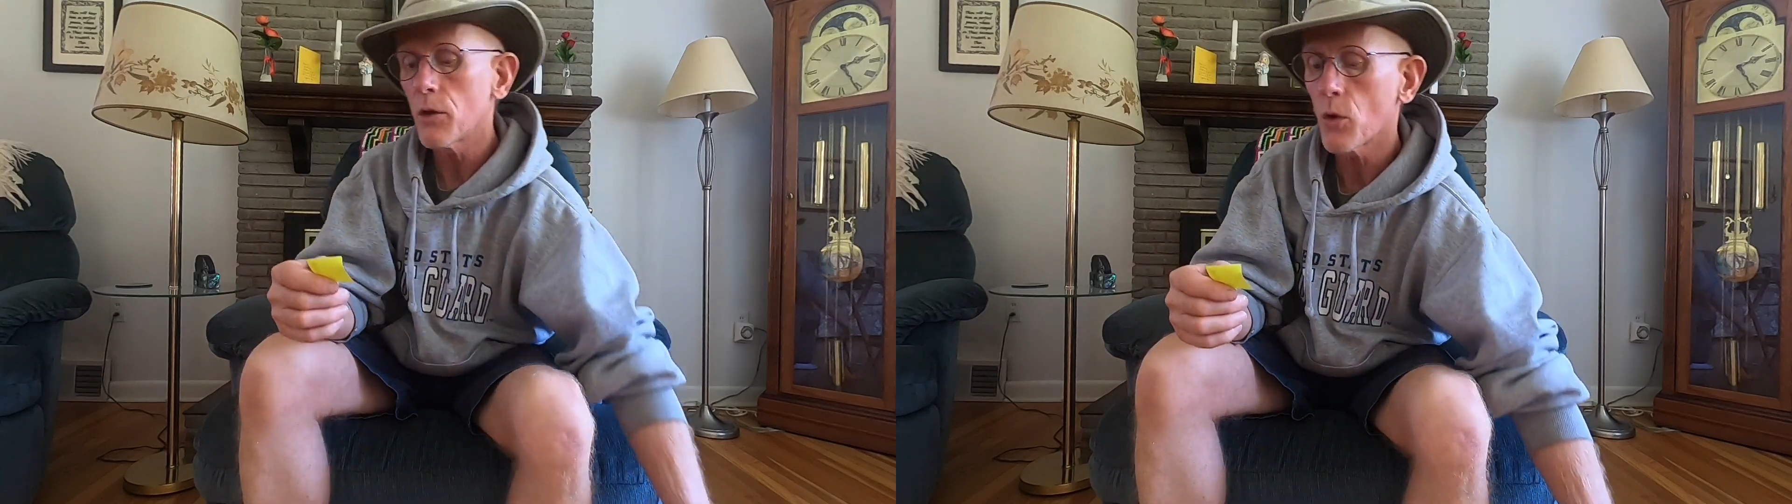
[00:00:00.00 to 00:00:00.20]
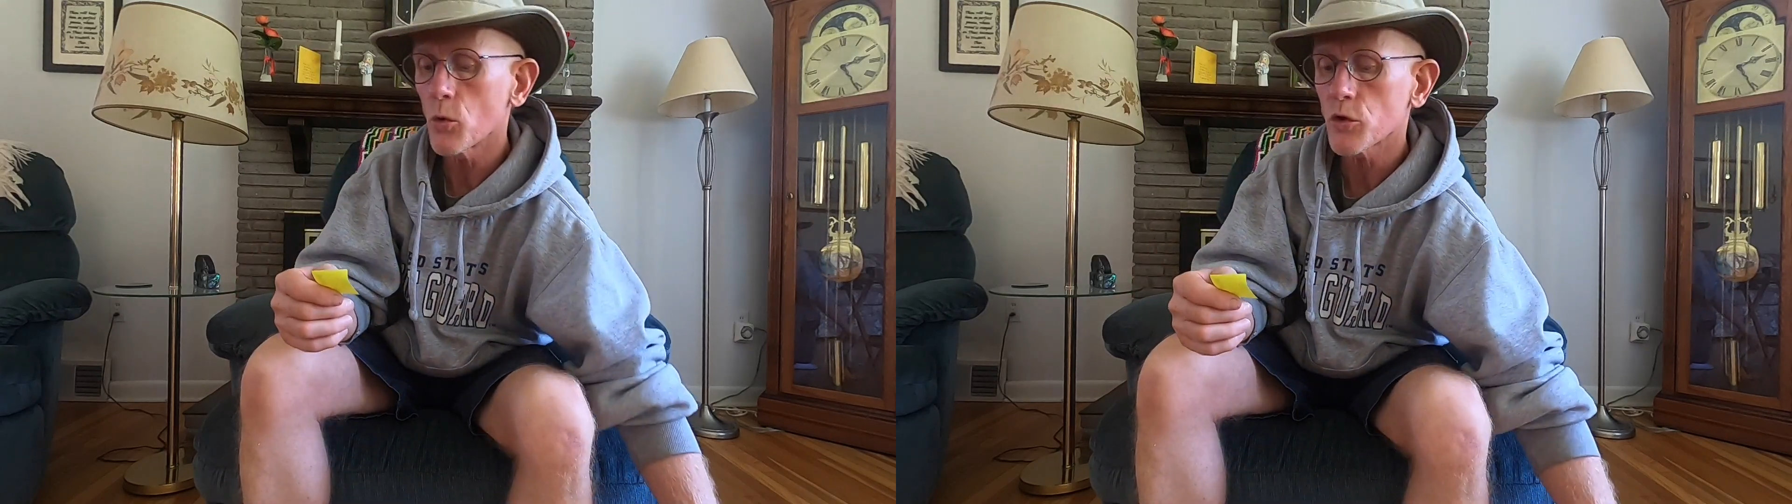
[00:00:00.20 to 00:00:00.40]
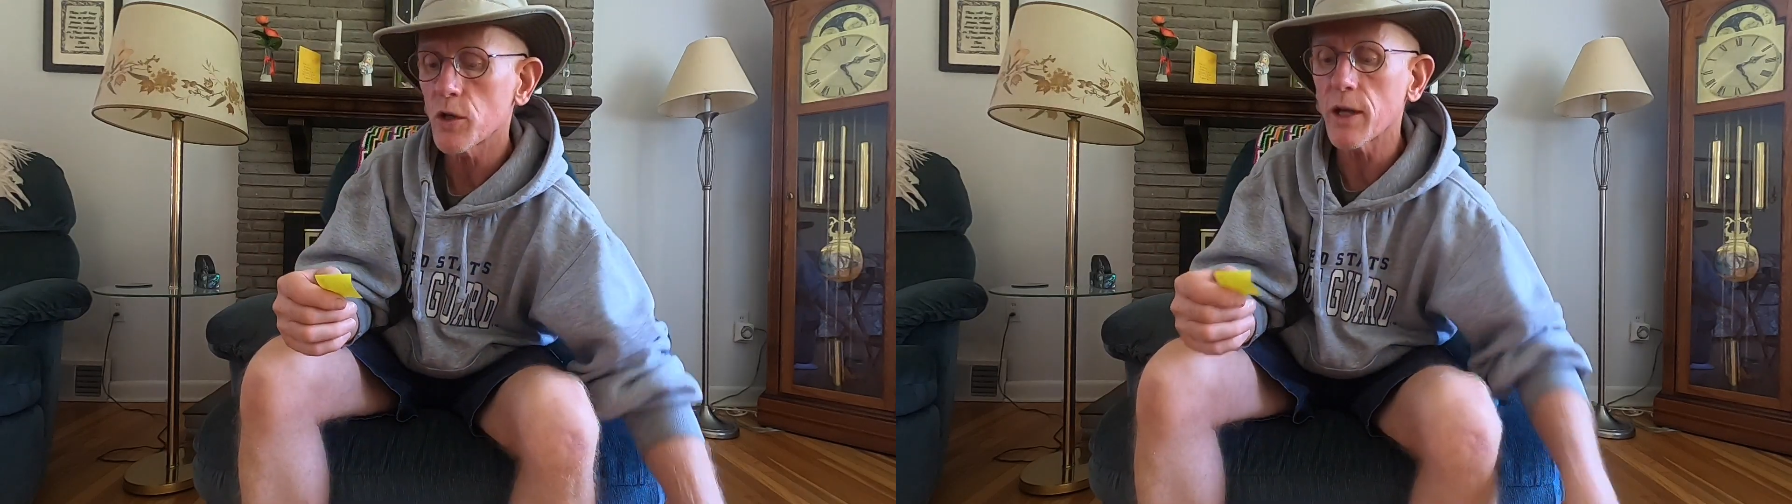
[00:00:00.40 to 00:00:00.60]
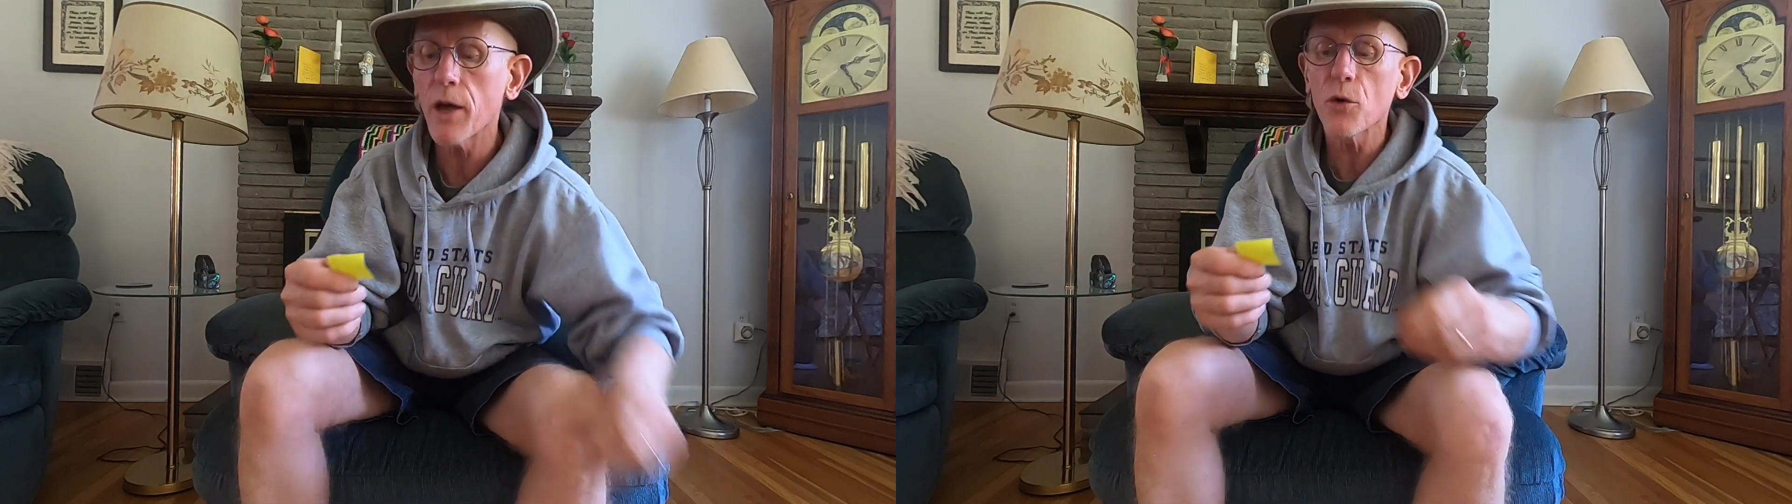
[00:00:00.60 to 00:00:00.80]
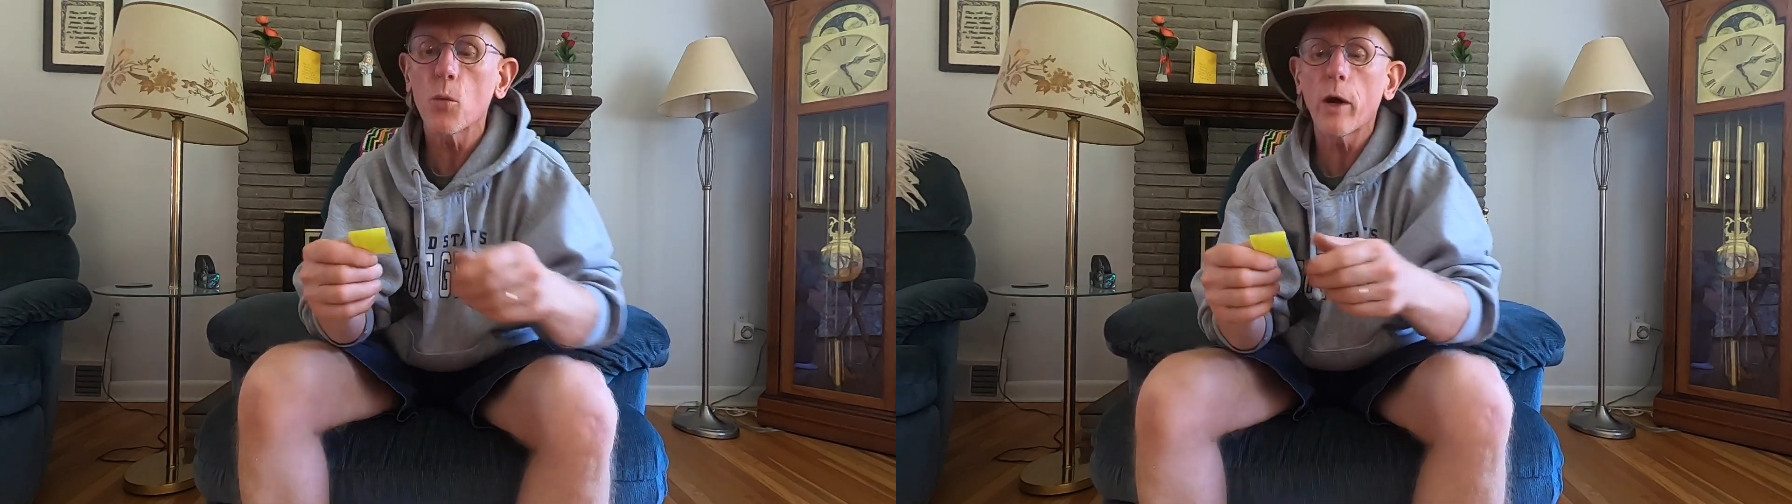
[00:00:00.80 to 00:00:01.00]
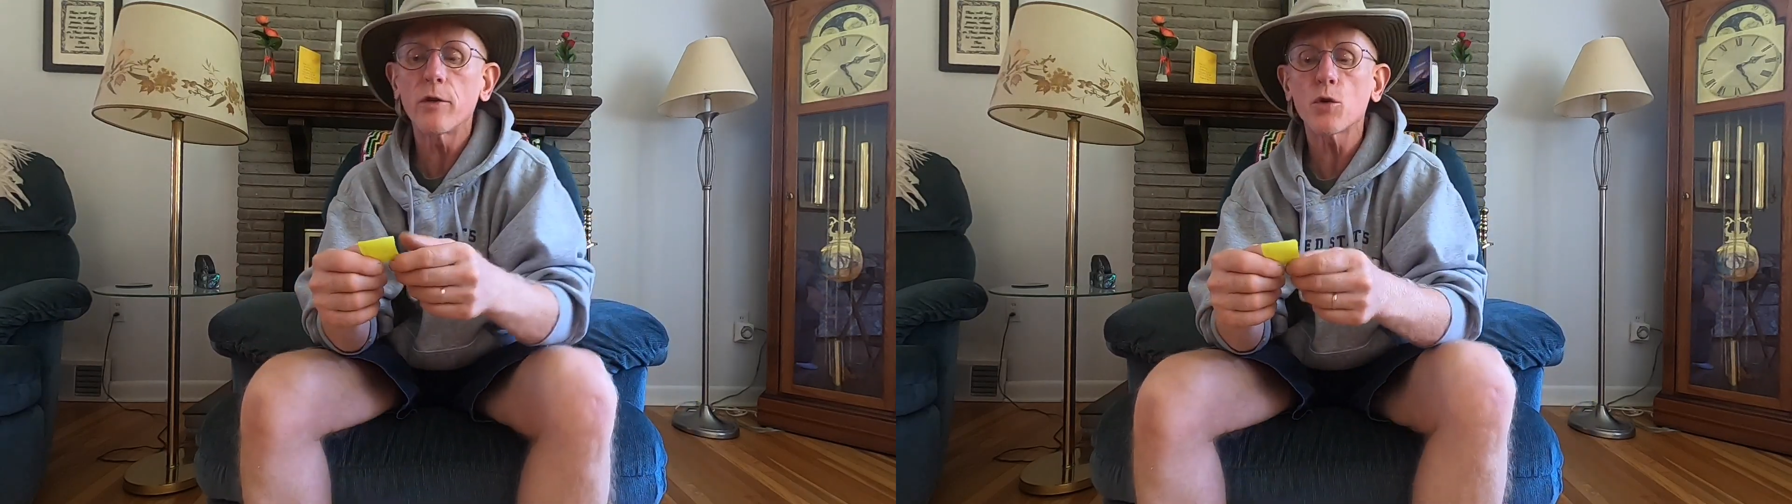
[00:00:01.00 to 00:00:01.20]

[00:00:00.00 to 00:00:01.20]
those together weighed